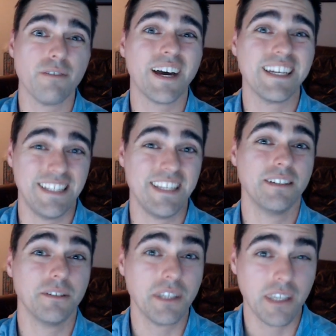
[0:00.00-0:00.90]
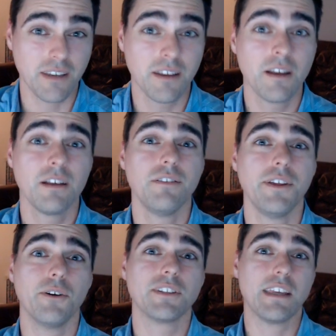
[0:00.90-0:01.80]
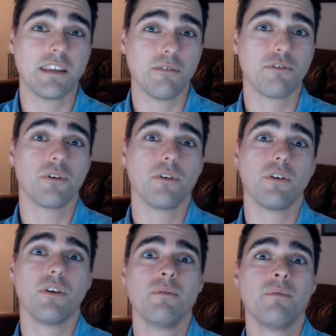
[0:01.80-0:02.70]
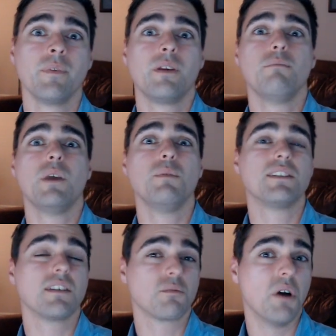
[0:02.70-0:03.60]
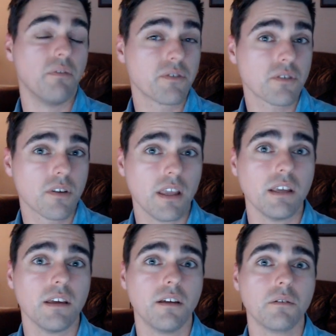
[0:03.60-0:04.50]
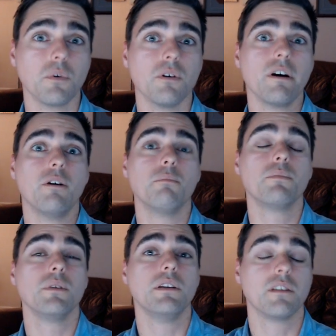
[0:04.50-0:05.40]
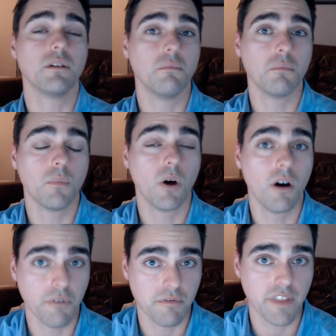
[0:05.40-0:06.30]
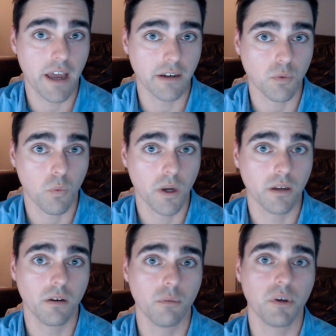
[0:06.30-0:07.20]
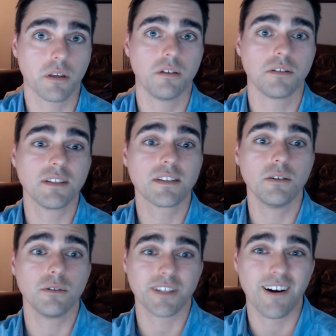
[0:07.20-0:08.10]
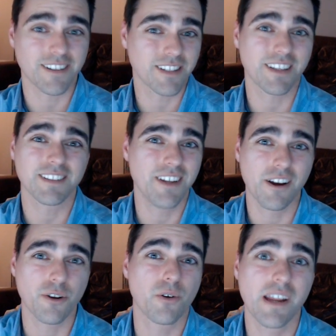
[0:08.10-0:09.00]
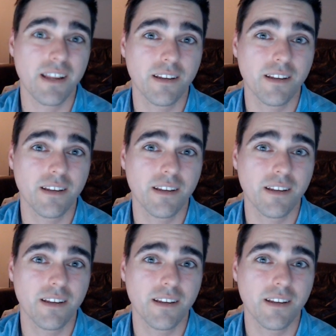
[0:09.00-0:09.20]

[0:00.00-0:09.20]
Ideally, they'll take it for maybe 6 months, and we'll help get them off of that as well, because it's still toxic. It's not great.